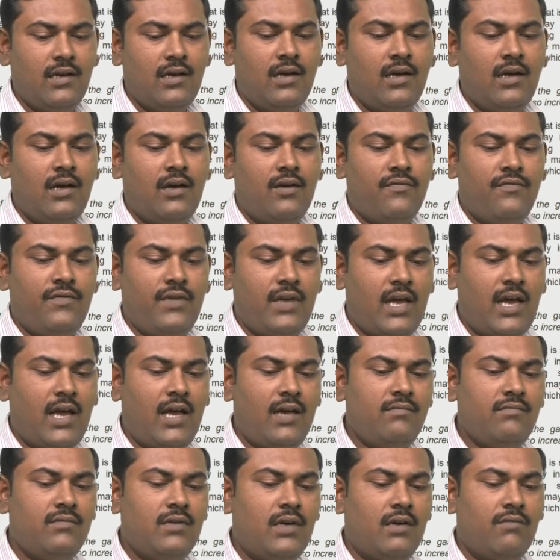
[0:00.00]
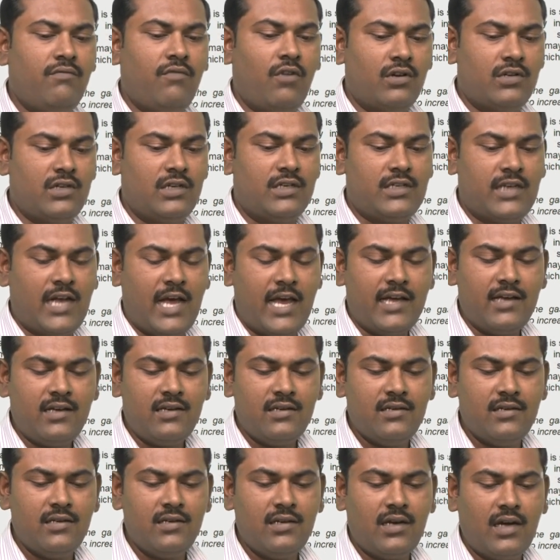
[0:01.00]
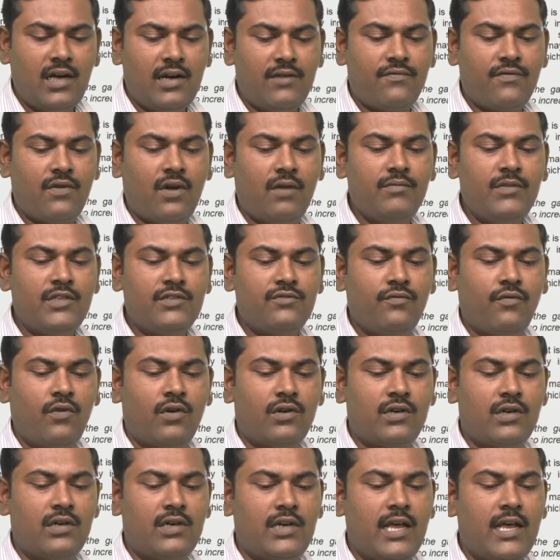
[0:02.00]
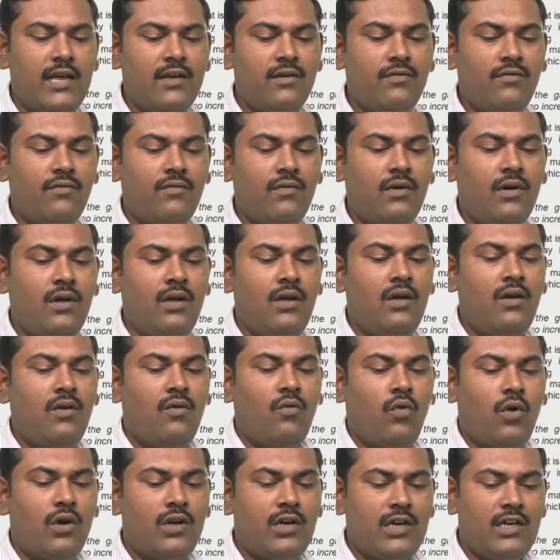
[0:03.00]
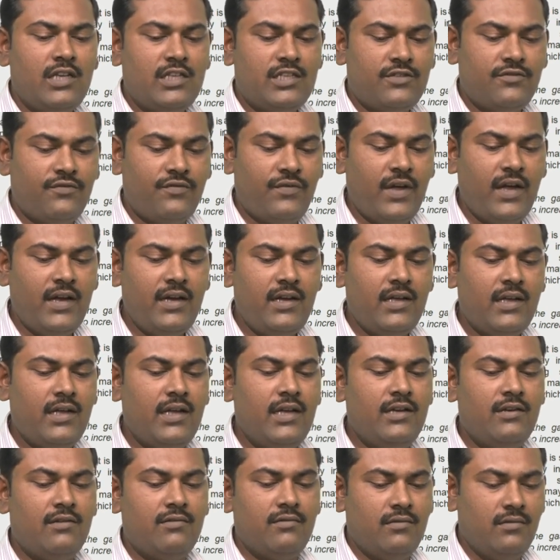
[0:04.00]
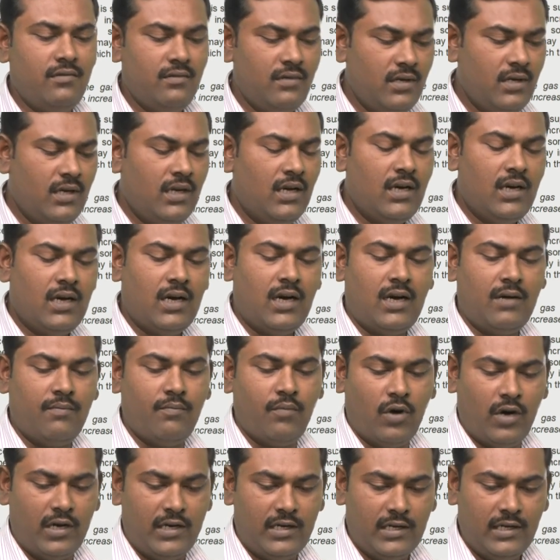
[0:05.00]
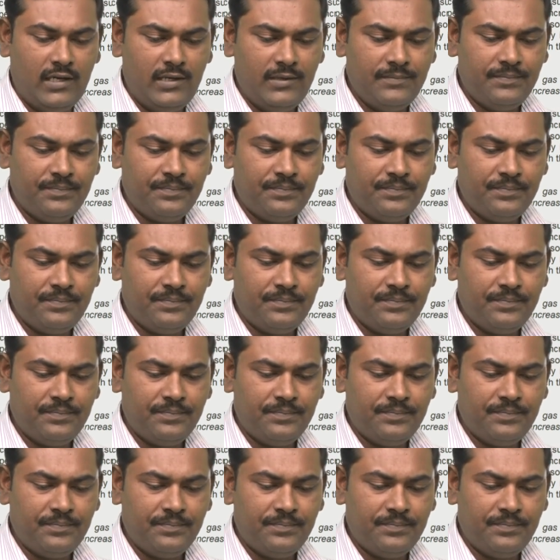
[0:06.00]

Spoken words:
we have a water tank, and from this water tank water is fed into a boiler.